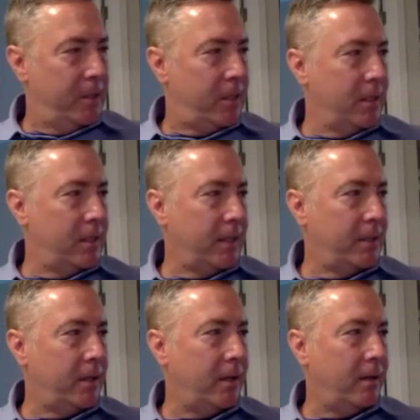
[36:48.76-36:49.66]
for instance,
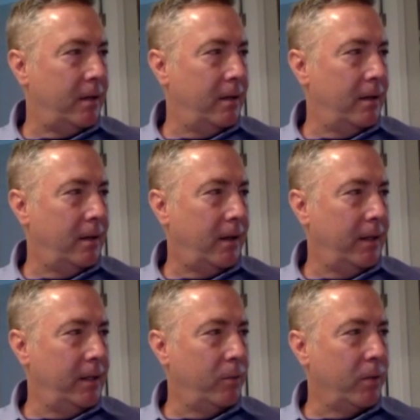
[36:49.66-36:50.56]
I saw
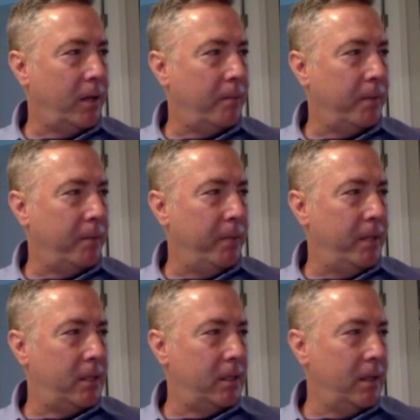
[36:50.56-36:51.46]
uh, I did a workup on a
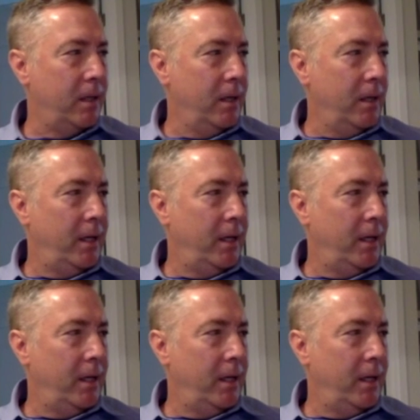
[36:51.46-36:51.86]
patient.